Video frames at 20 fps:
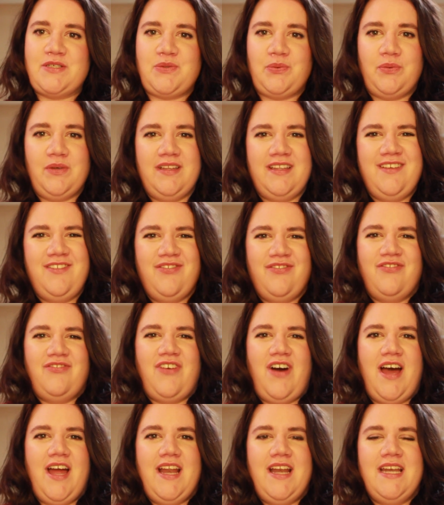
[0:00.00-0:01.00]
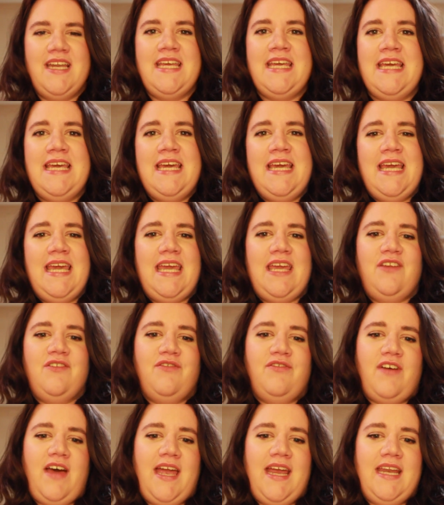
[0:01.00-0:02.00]
just really fun,
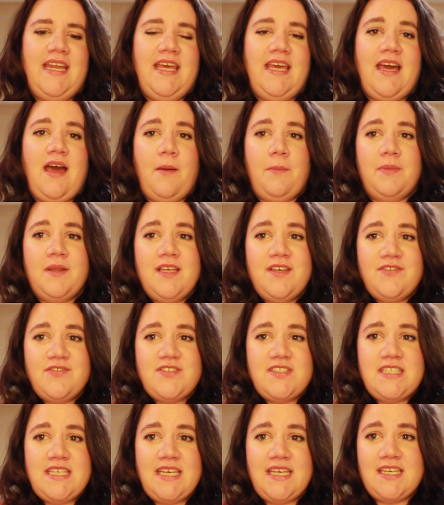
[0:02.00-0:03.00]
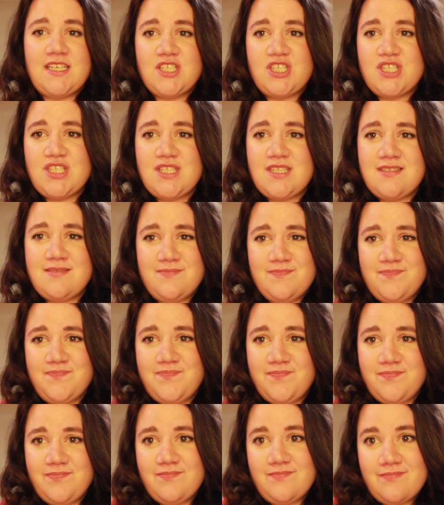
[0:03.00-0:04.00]
inviting, uplifting. Just,
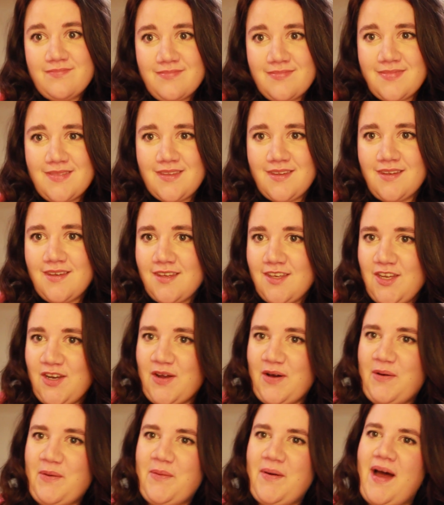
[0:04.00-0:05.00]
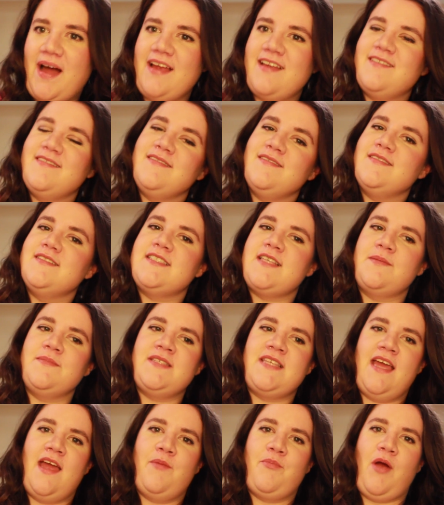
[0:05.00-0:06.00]
you know, some
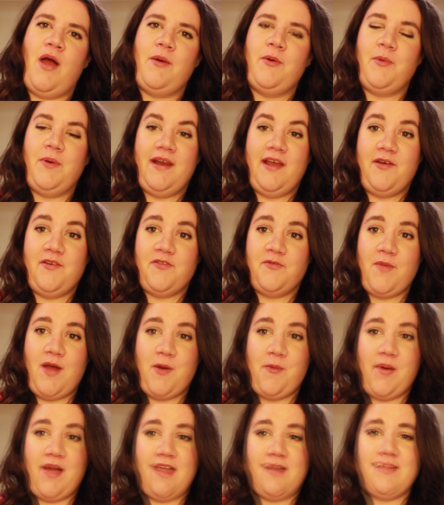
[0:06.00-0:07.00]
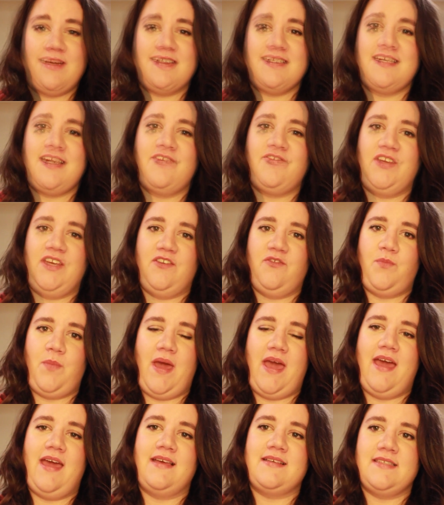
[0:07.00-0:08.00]
say I probably went out of my way because I did have
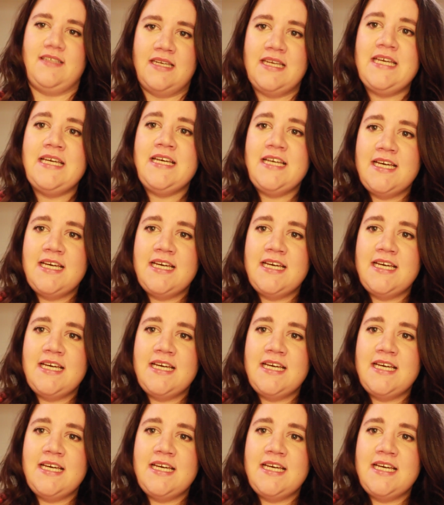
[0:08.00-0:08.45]
bags, and